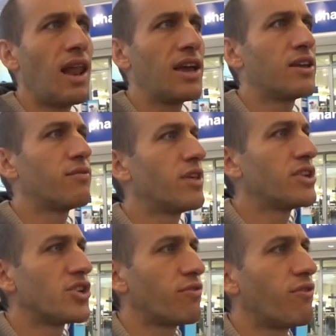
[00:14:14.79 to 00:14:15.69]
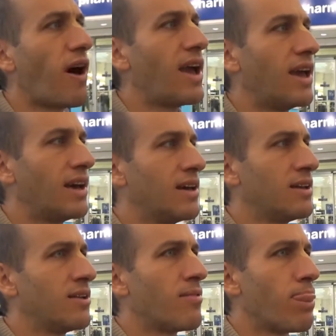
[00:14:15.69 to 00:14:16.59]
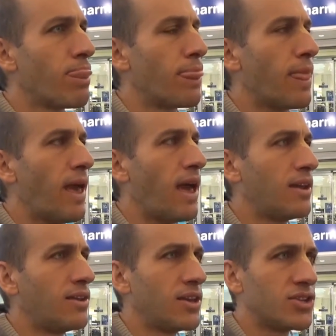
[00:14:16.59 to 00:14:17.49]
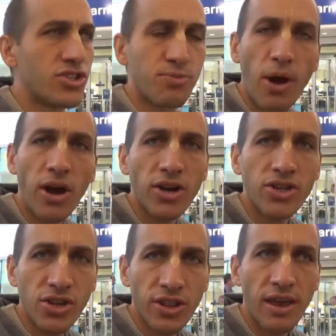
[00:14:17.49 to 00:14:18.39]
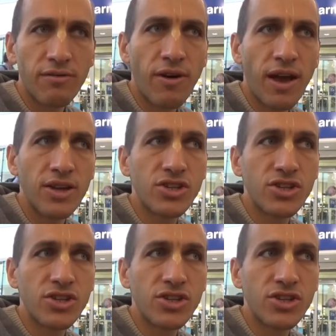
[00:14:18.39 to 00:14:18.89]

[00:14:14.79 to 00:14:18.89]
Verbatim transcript: Like if there's a fire. And there's sparks on that fire.